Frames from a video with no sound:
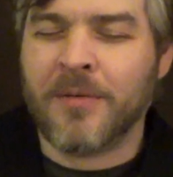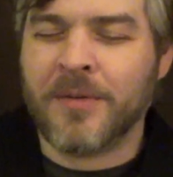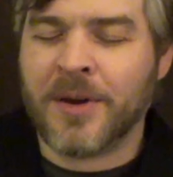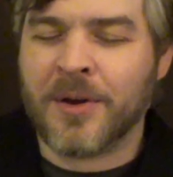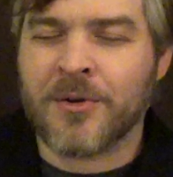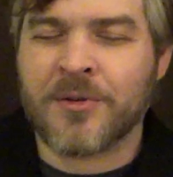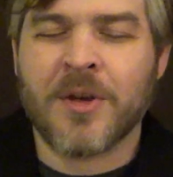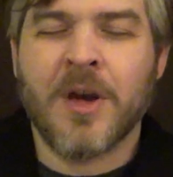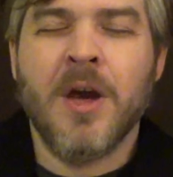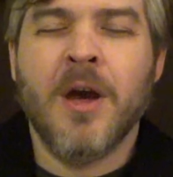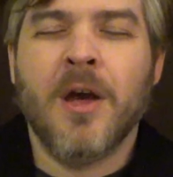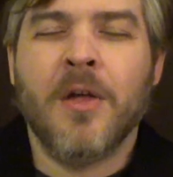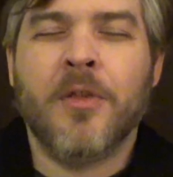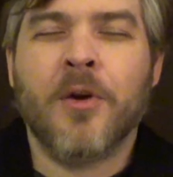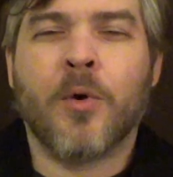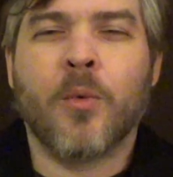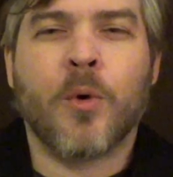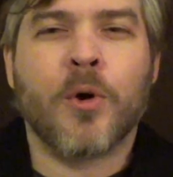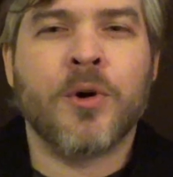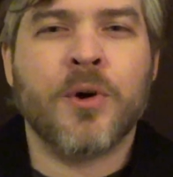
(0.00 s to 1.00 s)
years,
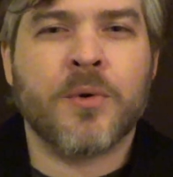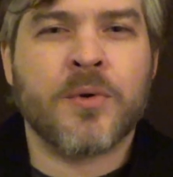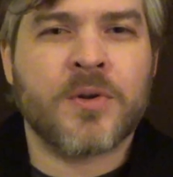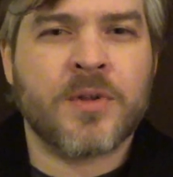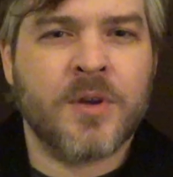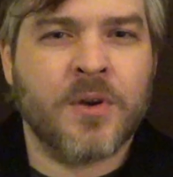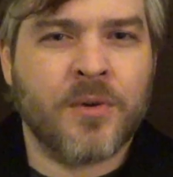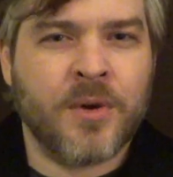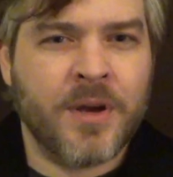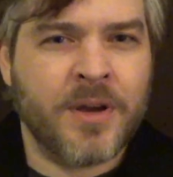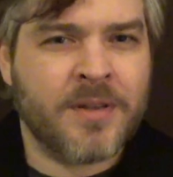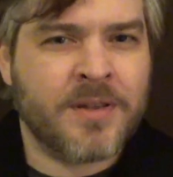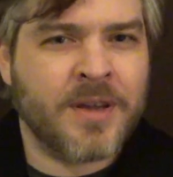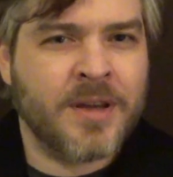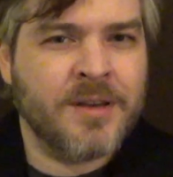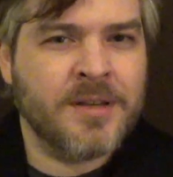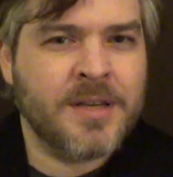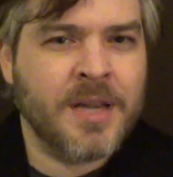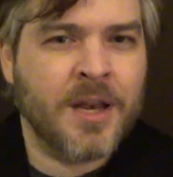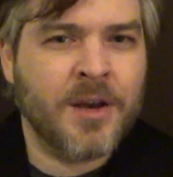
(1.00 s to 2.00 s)
there were no serious
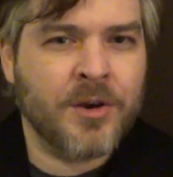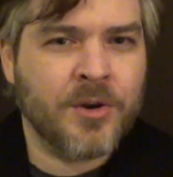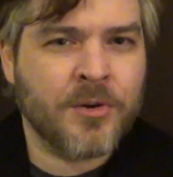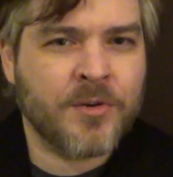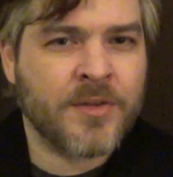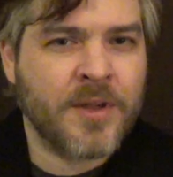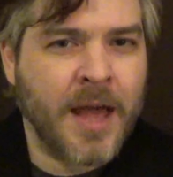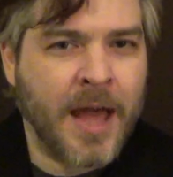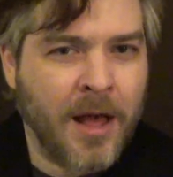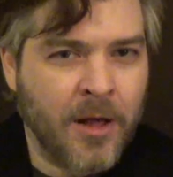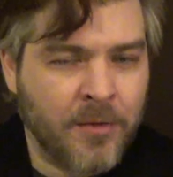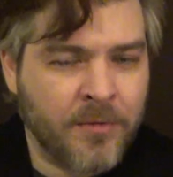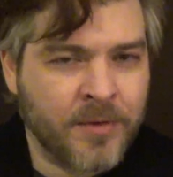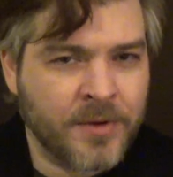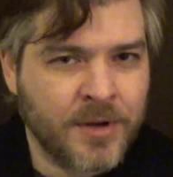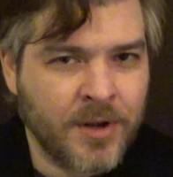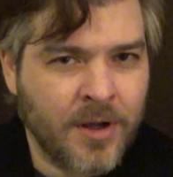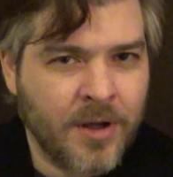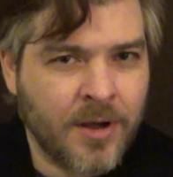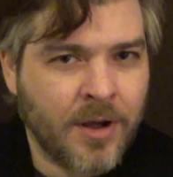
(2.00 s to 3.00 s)
contenders to Alpha
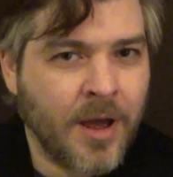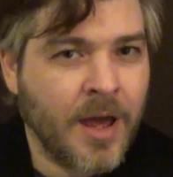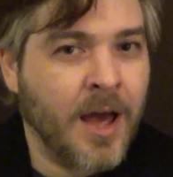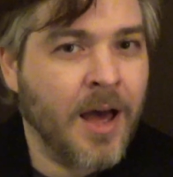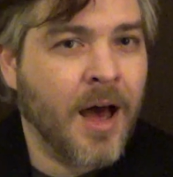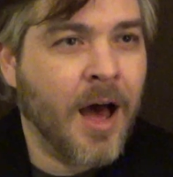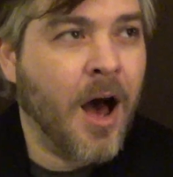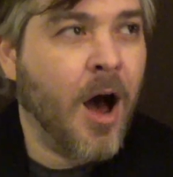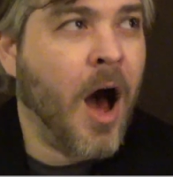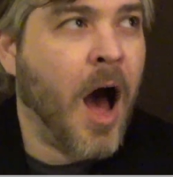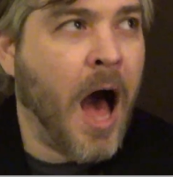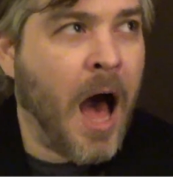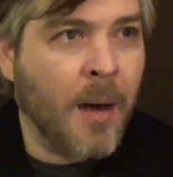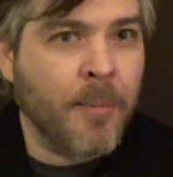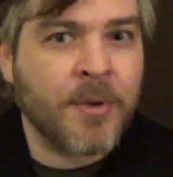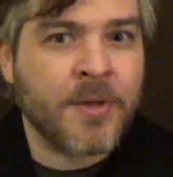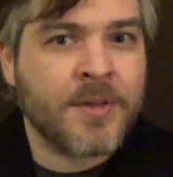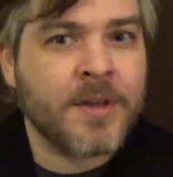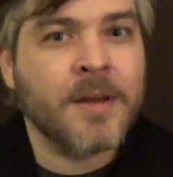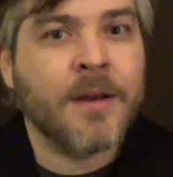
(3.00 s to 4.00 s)
Dog
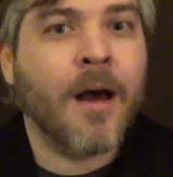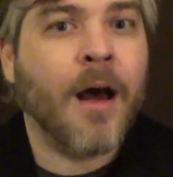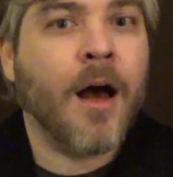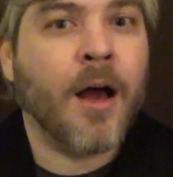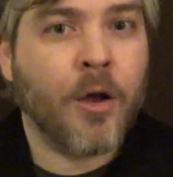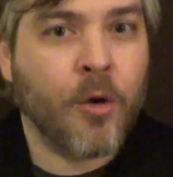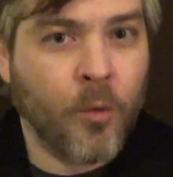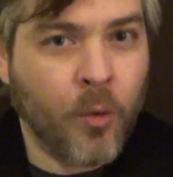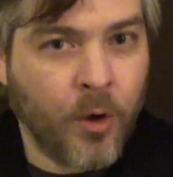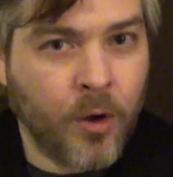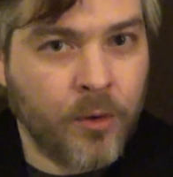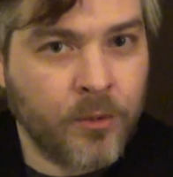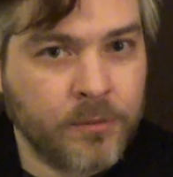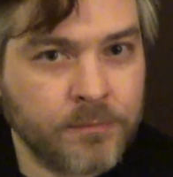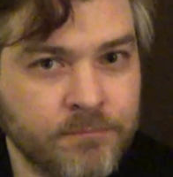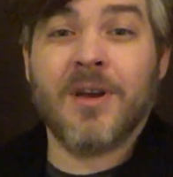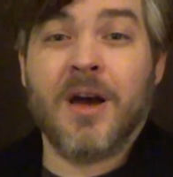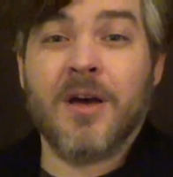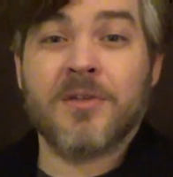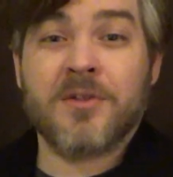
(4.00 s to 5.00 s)
opposite Hakuho.
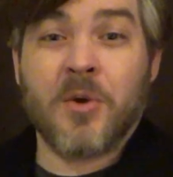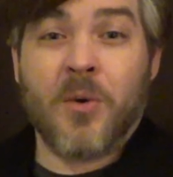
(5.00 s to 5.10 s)
So